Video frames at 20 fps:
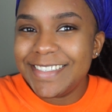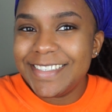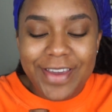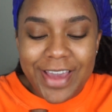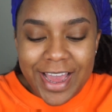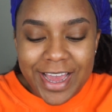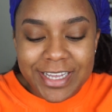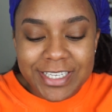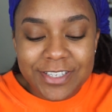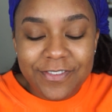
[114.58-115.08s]
You
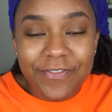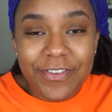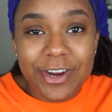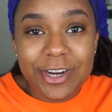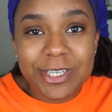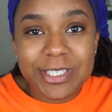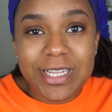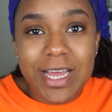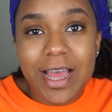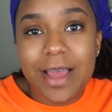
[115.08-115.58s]
guys,
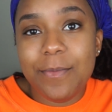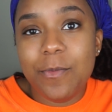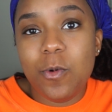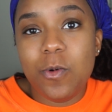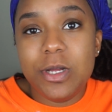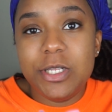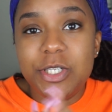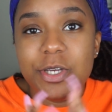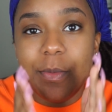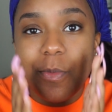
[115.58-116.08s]
first I'm
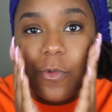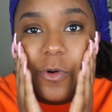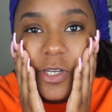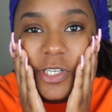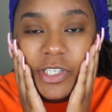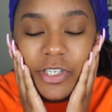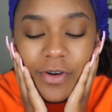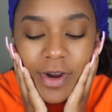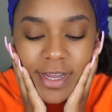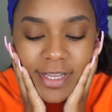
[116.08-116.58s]
going to
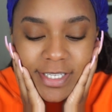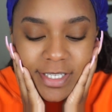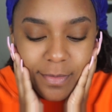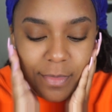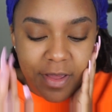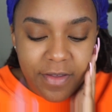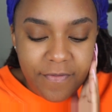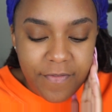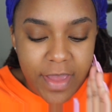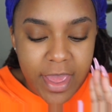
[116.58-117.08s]
moisturize
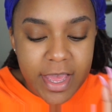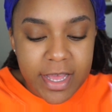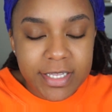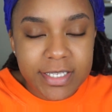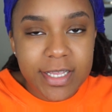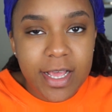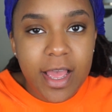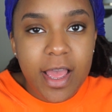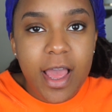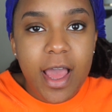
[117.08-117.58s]
my
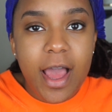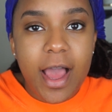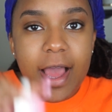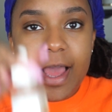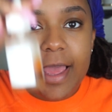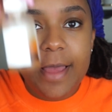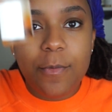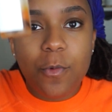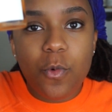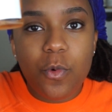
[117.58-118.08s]
face.
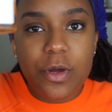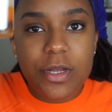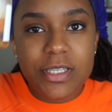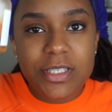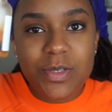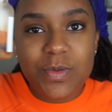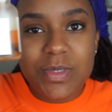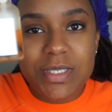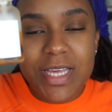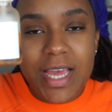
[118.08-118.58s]
I am
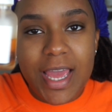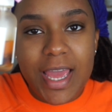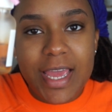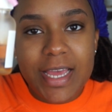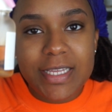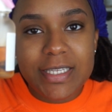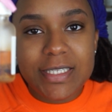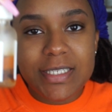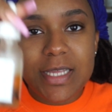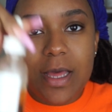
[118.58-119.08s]
going to
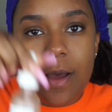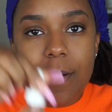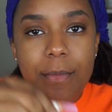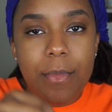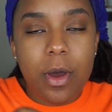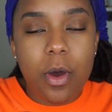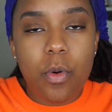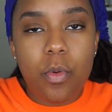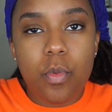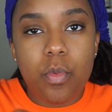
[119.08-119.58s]
take
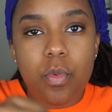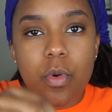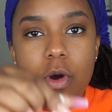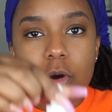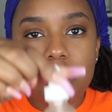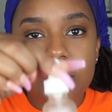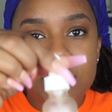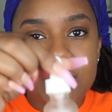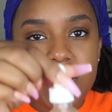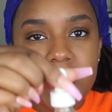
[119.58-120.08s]
some
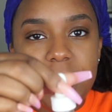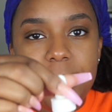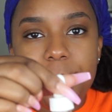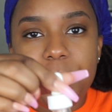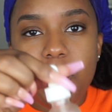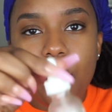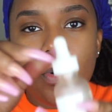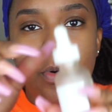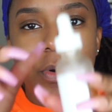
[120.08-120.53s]
rose hemp